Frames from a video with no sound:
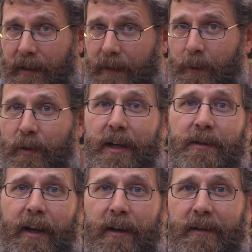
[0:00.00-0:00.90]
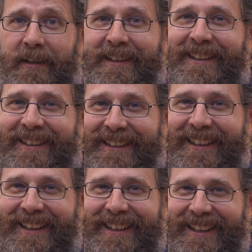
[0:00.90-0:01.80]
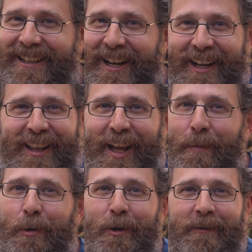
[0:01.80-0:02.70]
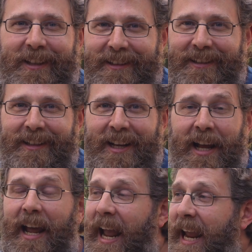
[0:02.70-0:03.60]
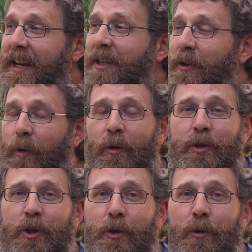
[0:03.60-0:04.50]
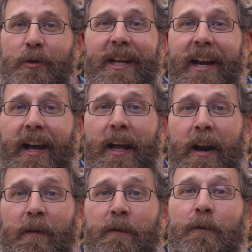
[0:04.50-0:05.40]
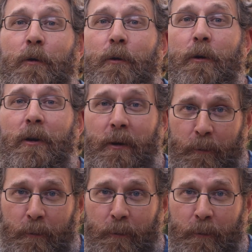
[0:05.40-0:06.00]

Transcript: And a few days later, they approved it. 8-year-old shoes, and I got a full